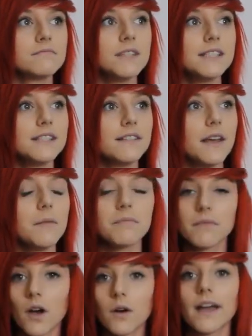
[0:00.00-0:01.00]

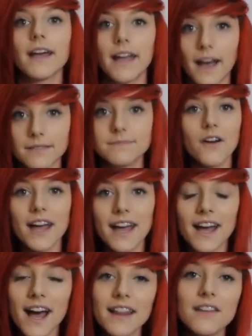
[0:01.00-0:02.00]
Okay,
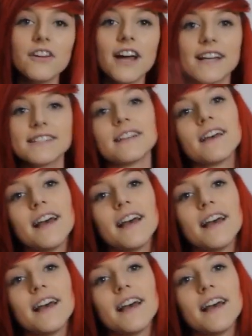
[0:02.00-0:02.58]
I love you guys,